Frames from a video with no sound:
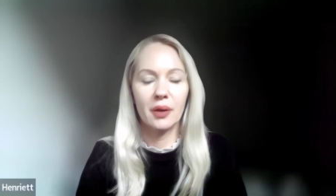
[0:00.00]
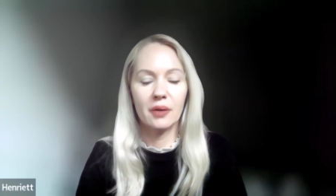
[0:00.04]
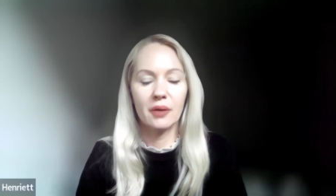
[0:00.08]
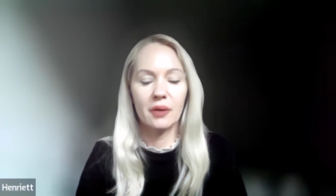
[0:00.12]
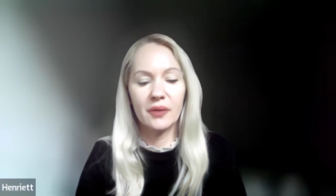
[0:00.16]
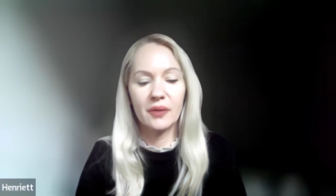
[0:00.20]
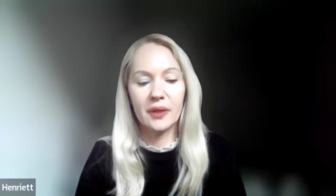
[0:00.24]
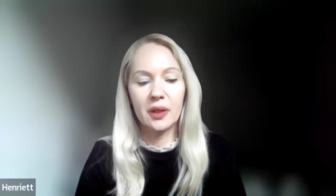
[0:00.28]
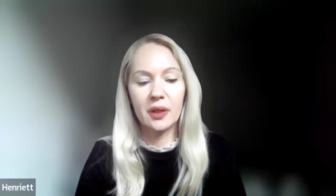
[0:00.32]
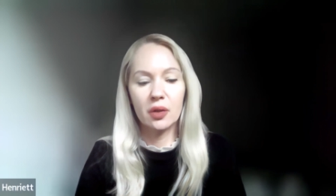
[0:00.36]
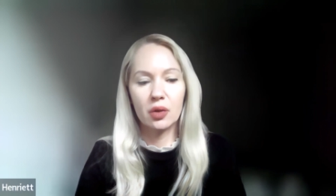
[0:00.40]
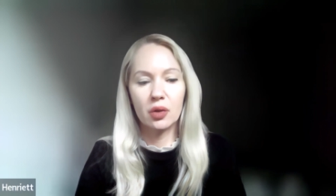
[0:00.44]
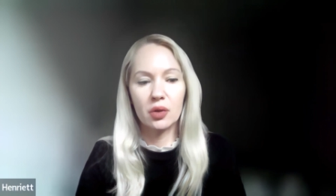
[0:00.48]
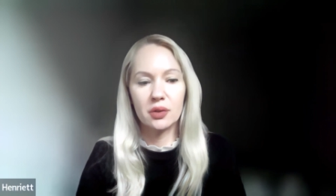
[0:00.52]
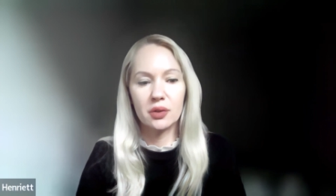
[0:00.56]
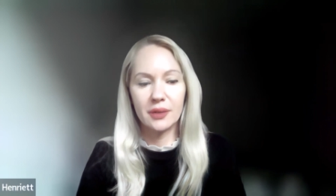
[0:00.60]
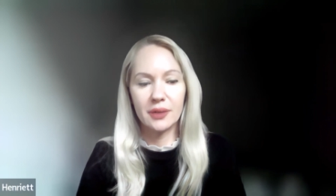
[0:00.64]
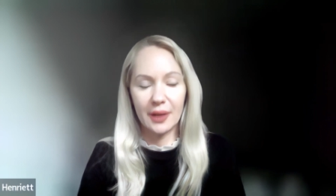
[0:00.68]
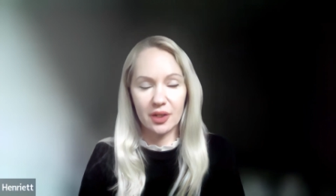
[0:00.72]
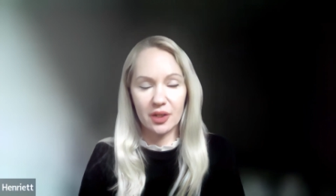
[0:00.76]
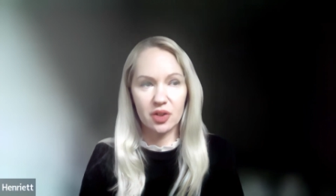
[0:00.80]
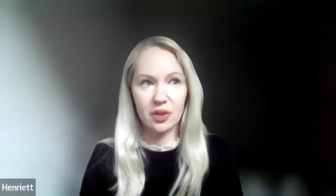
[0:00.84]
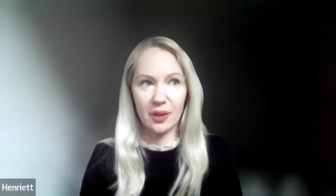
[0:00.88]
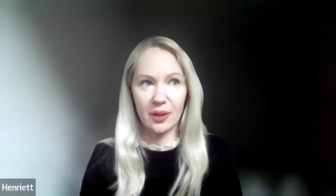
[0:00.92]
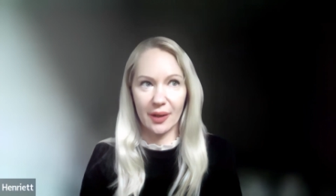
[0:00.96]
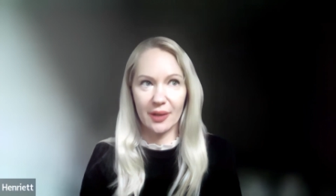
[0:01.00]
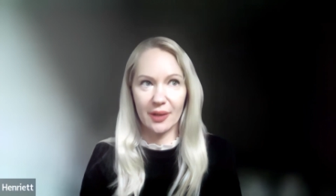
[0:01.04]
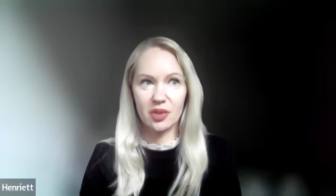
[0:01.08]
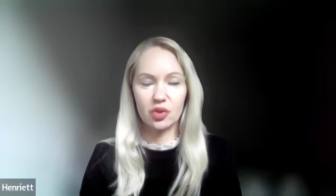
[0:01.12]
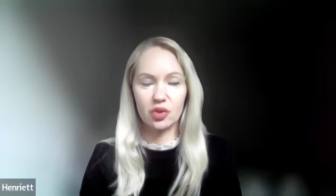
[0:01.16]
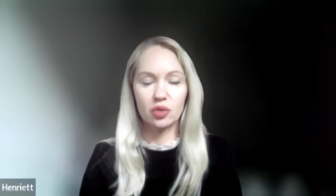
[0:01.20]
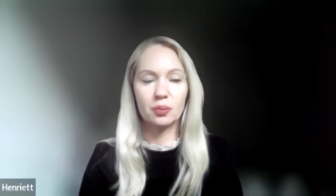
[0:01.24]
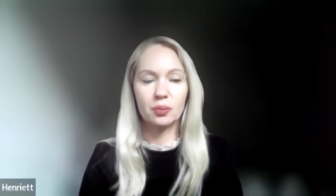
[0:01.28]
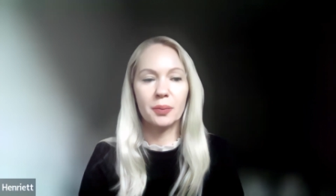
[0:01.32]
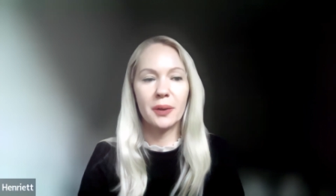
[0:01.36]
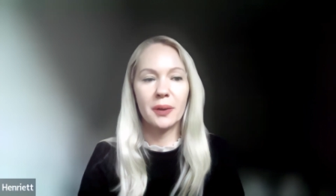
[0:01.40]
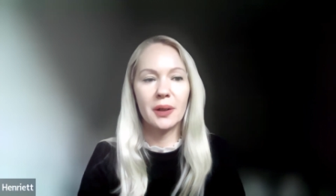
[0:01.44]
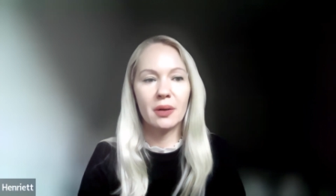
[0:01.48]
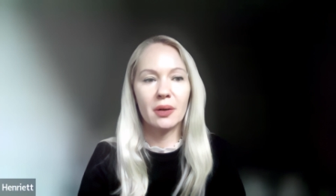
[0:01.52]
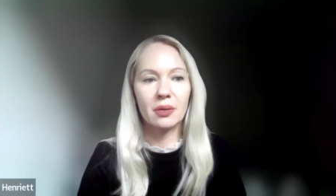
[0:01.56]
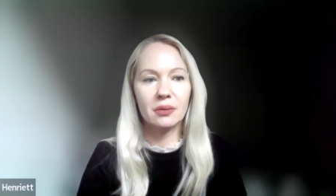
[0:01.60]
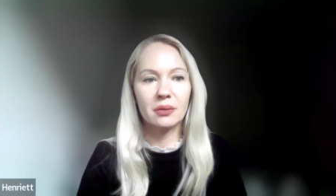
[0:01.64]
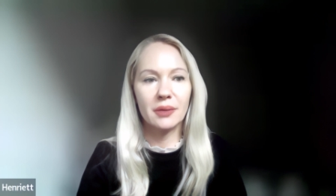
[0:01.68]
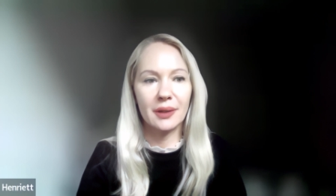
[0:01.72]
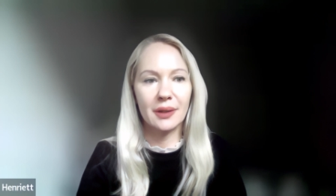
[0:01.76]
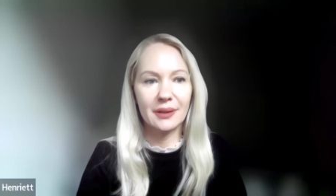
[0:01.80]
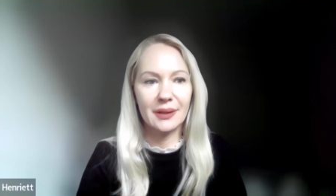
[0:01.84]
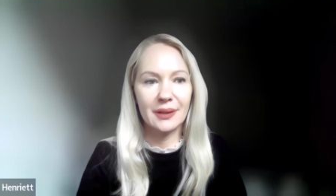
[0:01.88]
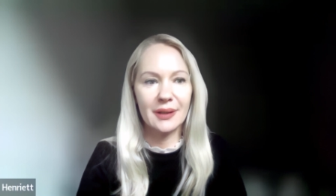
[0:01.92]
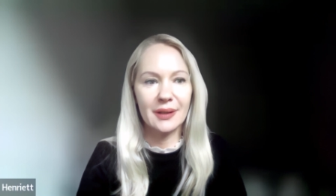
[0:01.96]
videos I that I should be on,
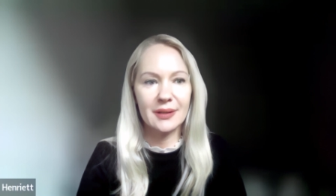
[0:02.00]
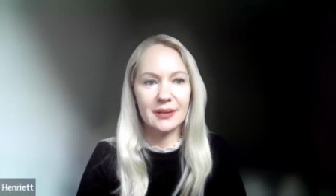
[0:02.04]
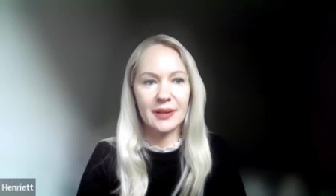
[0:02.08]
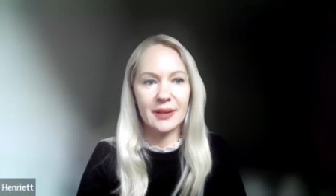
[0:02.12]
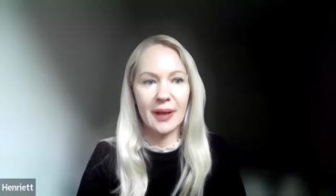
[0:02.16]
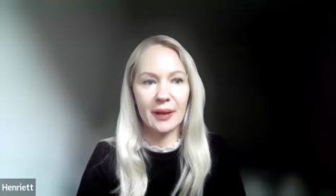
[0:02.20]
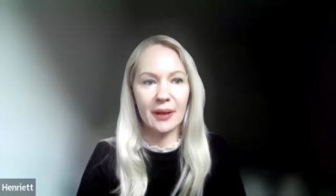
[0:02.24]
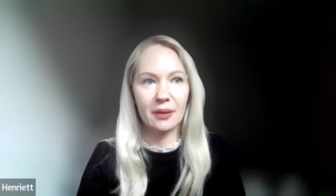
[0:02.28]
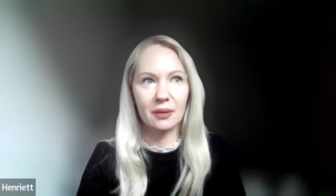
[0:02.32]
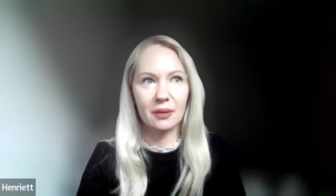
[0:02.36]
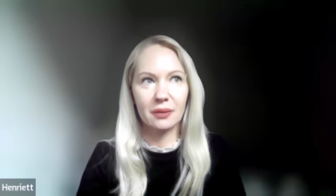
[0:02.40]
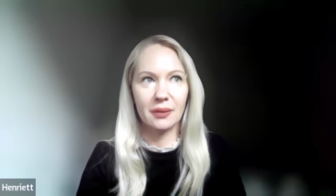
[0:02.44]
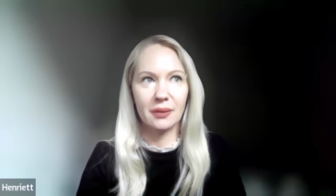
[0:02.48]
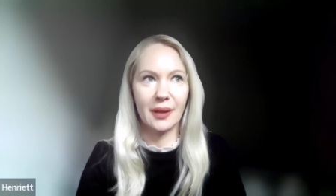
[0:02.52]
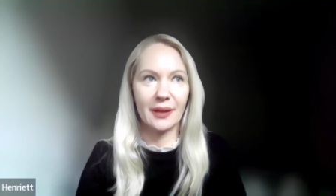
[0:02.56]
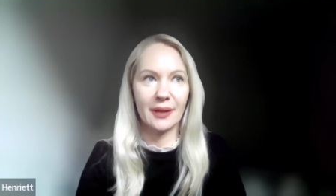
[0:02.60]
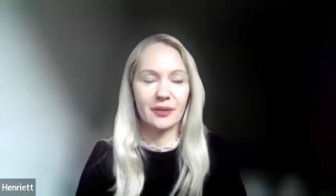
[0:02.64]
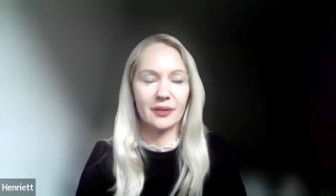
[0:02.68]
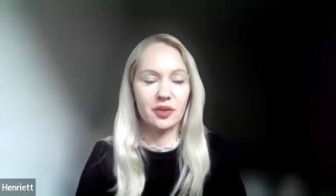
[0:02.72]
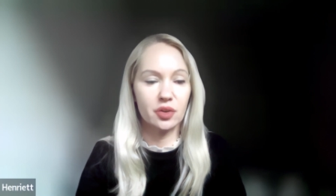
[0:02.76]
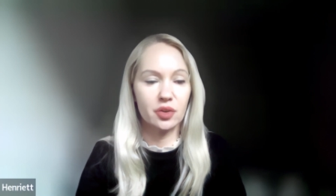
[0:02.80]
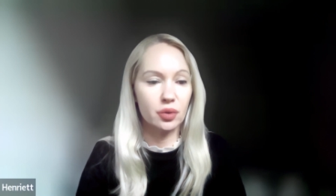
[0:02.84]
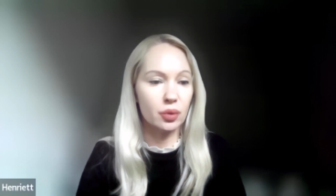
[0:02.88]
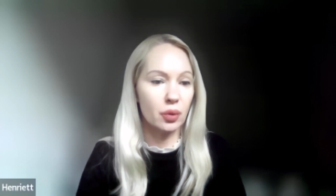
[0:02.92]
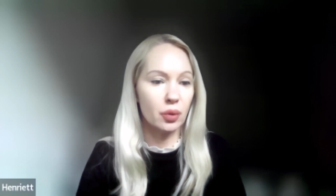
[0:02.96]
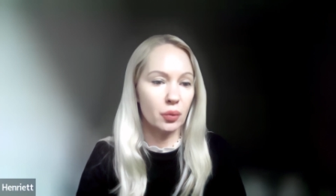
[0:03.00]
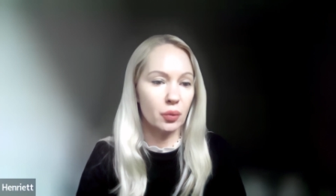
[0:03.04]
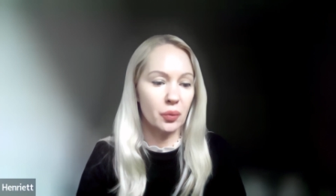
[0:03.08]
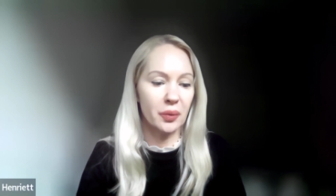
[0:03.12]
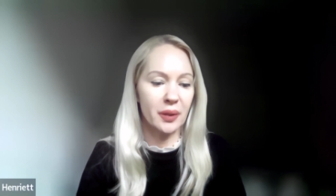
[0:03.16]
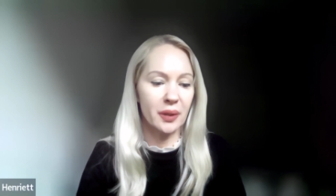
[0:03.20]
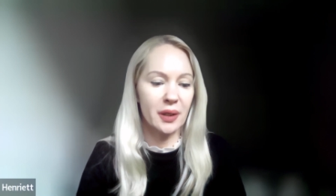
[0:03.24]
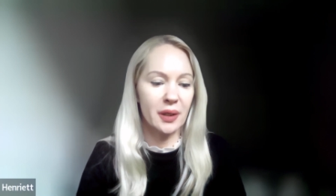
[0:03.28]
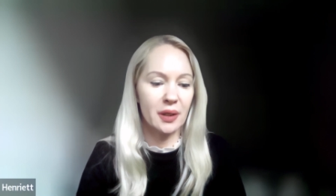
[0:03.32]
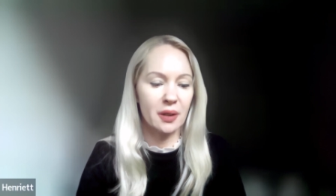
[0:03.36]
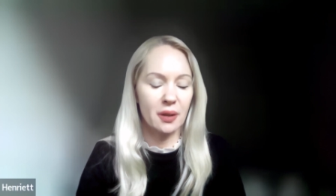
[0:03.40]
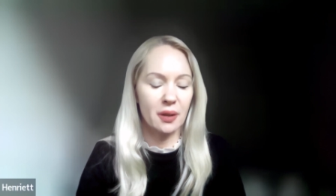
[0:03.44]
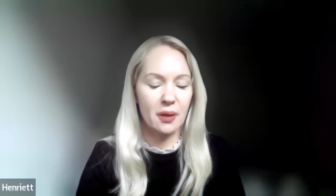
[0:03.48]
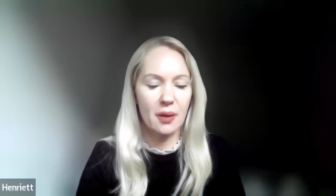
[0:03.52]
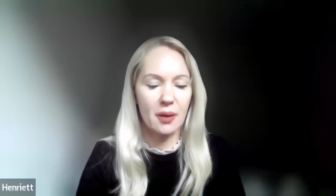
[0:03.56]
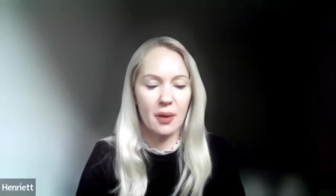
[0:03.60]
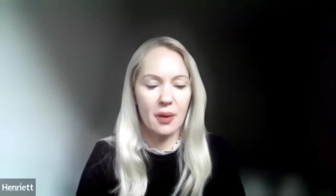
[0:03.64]
at least like like two a week.